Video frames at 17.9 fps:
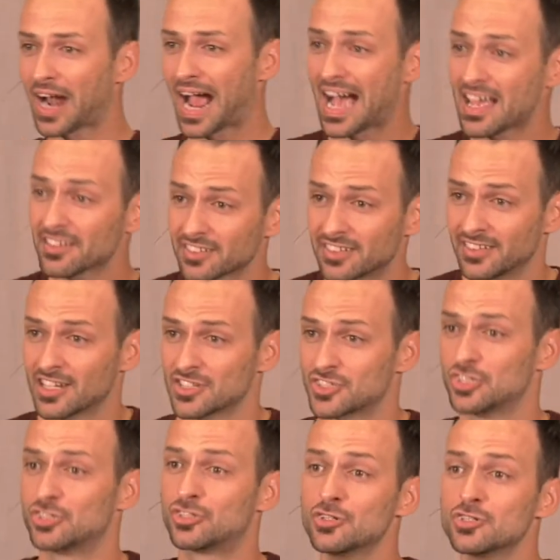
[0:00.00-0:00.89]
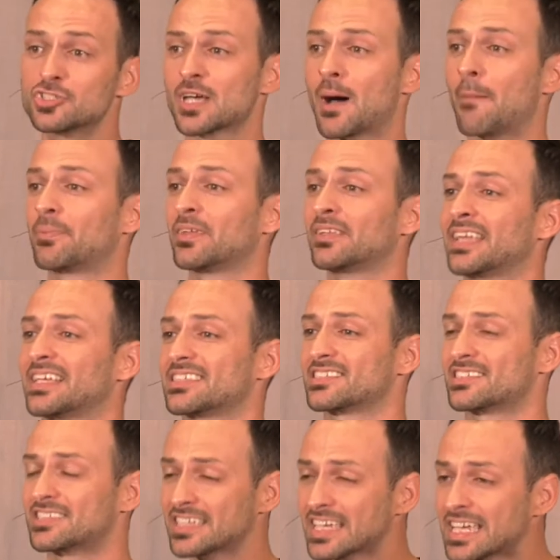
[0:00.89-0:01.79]
asking us to do something that
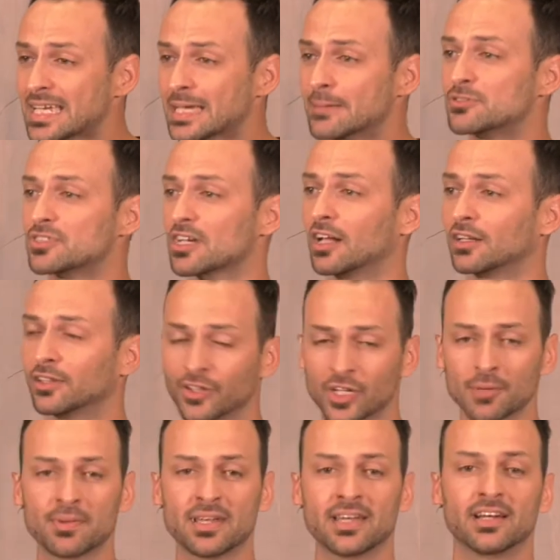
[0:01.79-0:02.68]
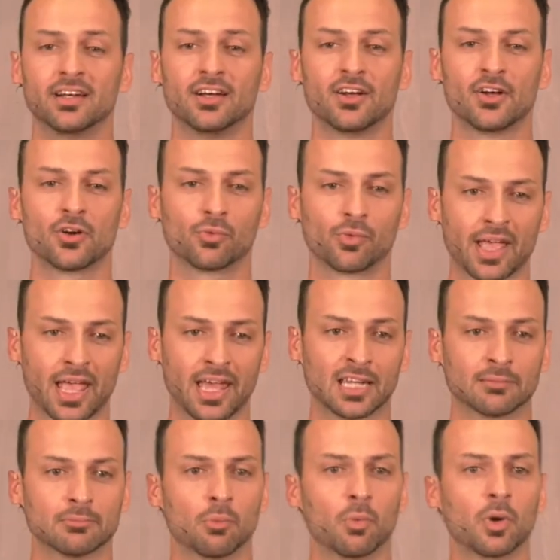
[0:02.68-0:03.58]
seems a little bit
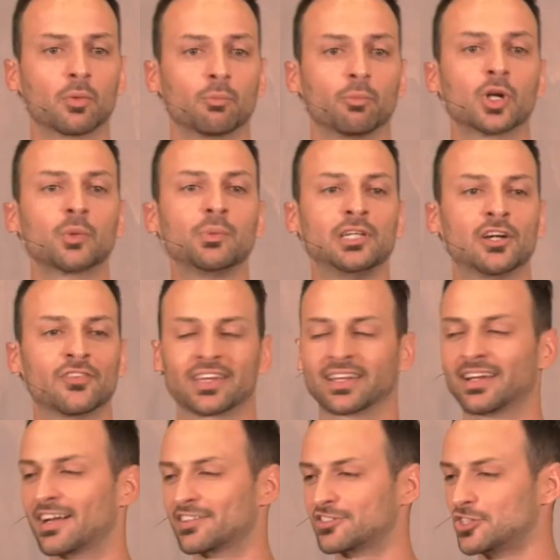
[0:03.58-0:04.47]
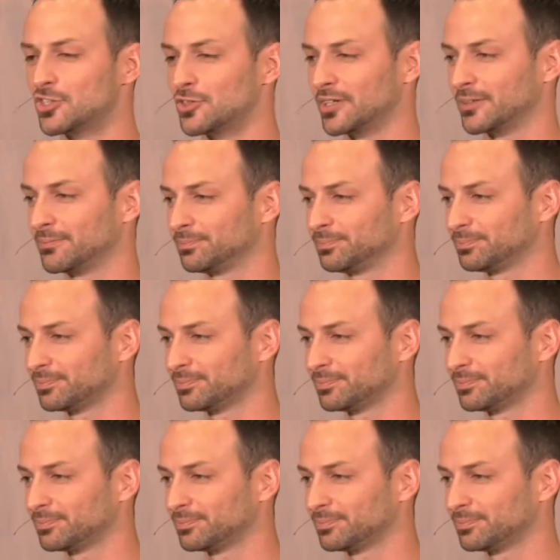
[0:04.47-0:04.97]
random, but what do we know that God's doing?